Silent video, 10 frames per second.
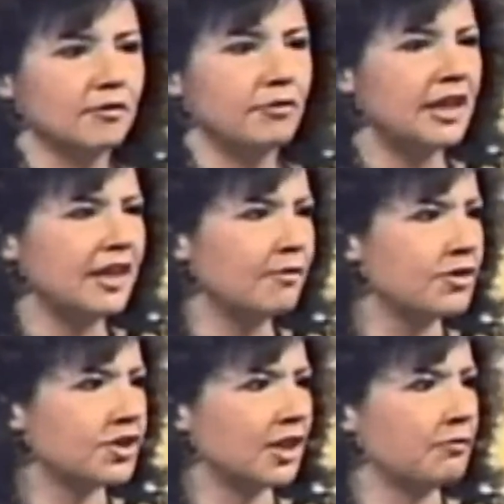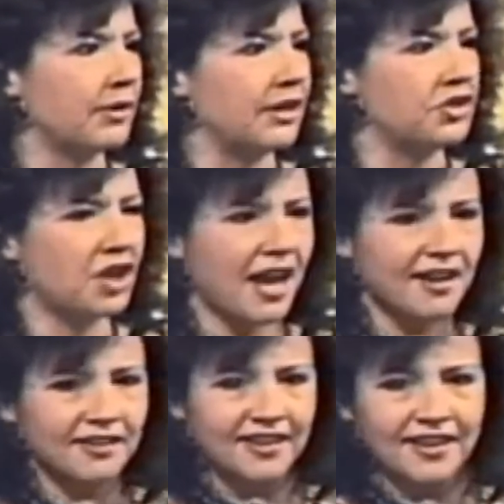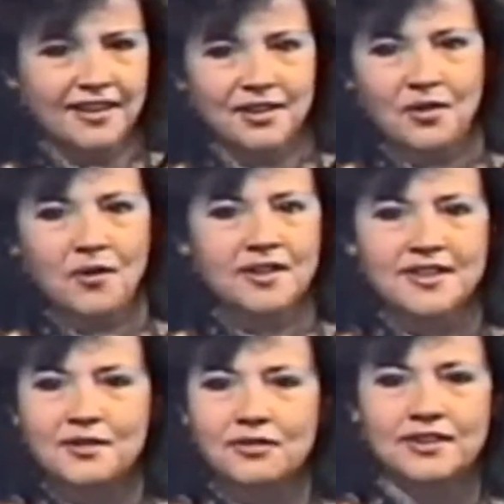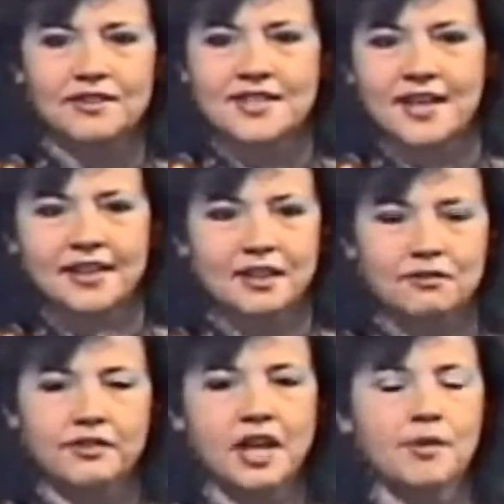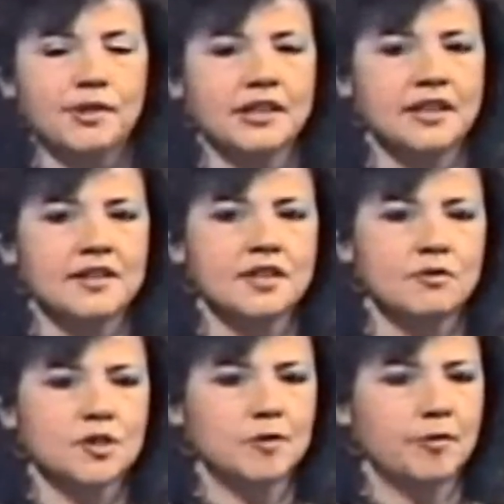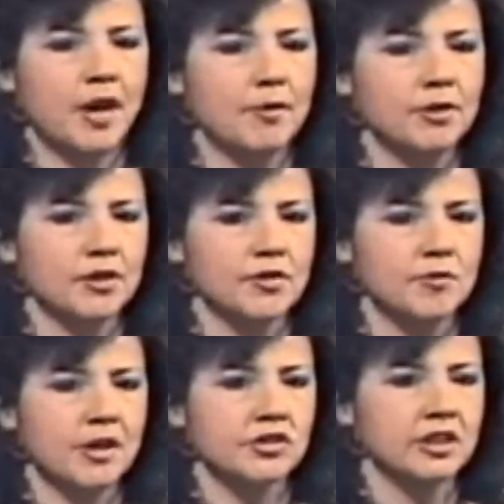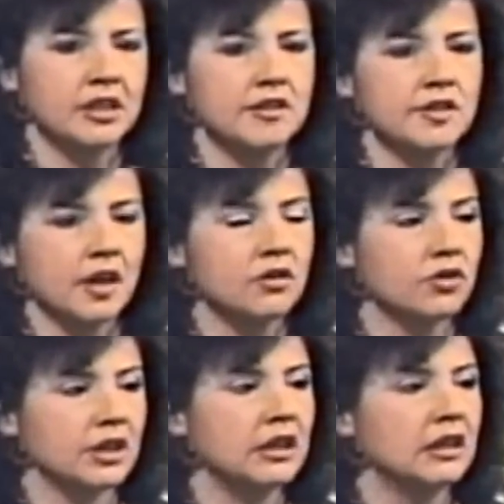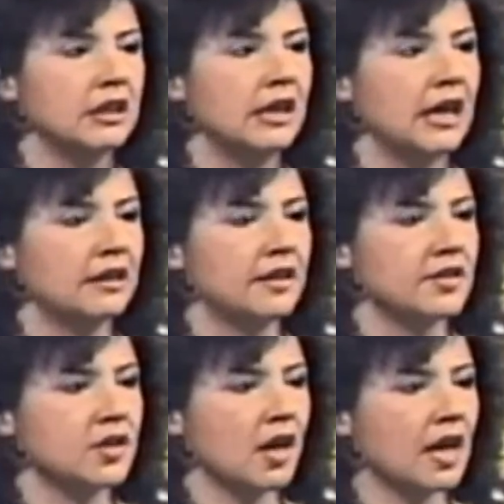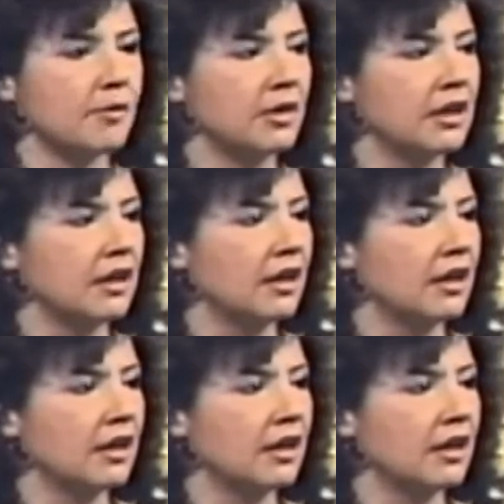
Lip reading: mediumship and channeling and all the different psychic phenomena that seems to be popular, especially in this country at this time.